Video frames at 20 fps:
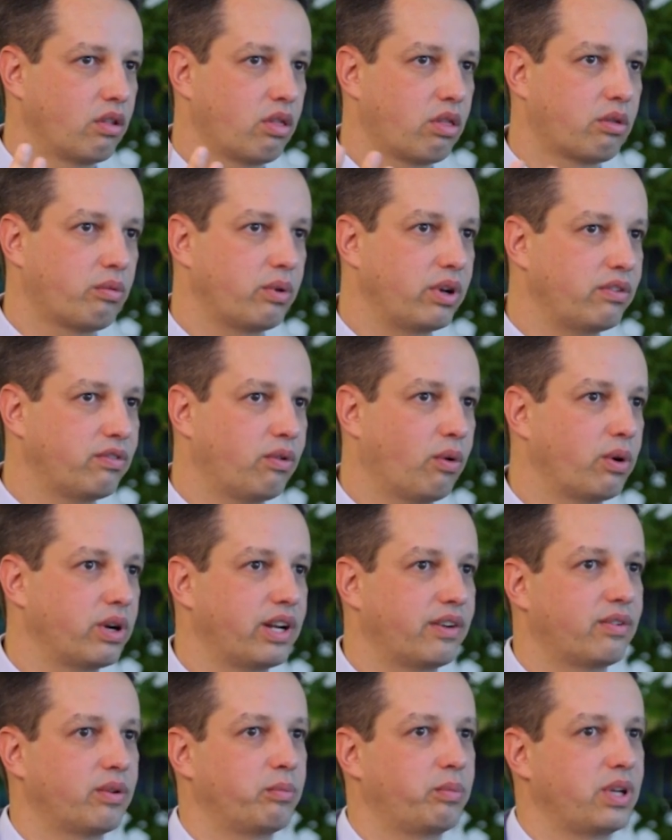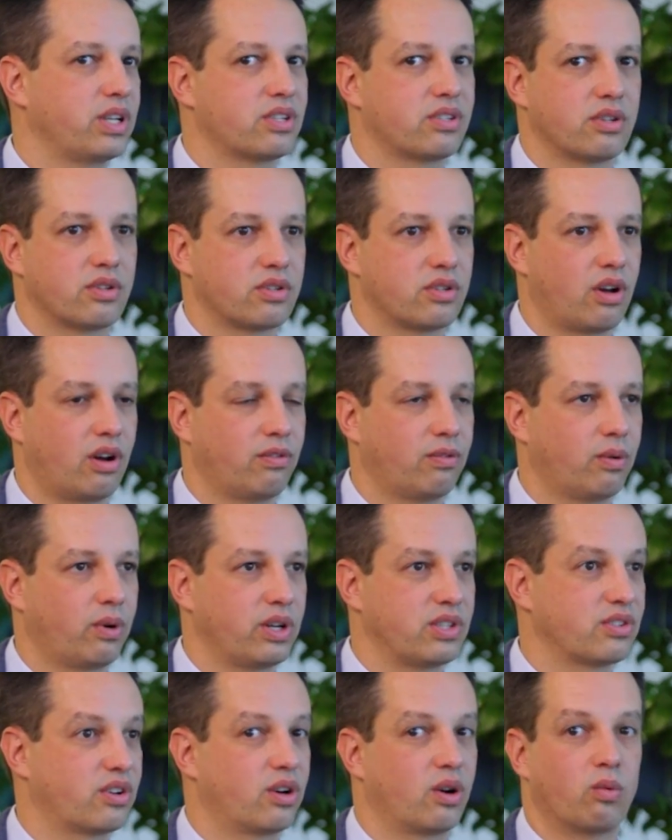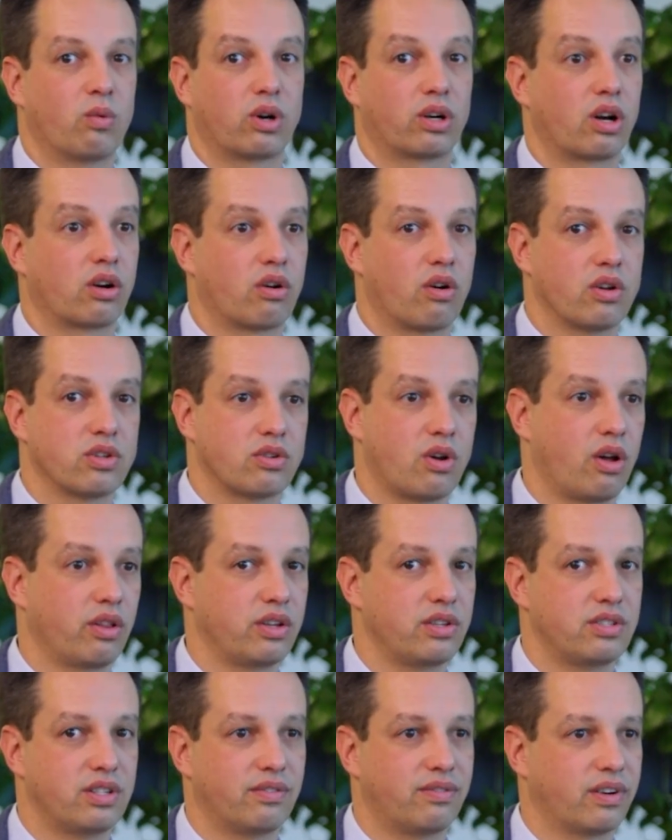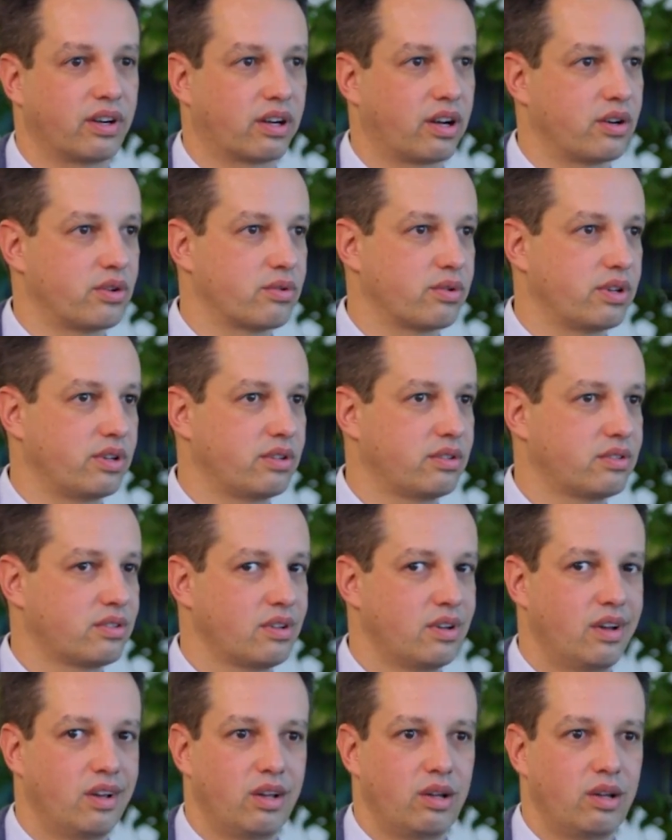3-4 different pieces of software, and it's going to work across all these different countries.